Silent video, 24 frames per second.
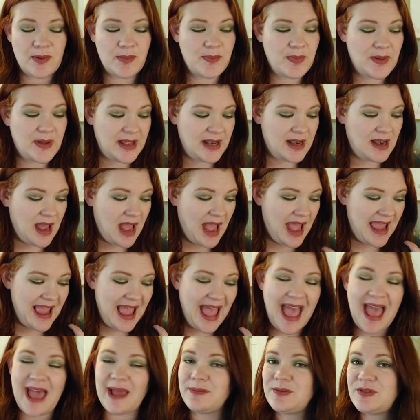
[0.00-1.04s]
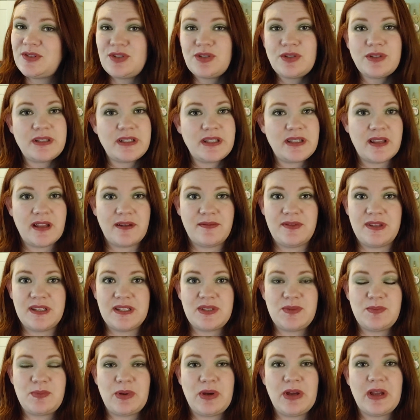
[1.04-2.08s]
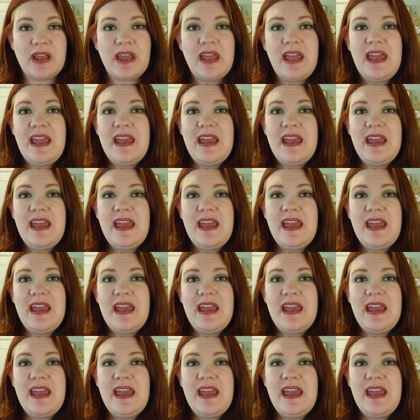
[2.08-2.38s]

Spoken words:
but I absolutely love this book.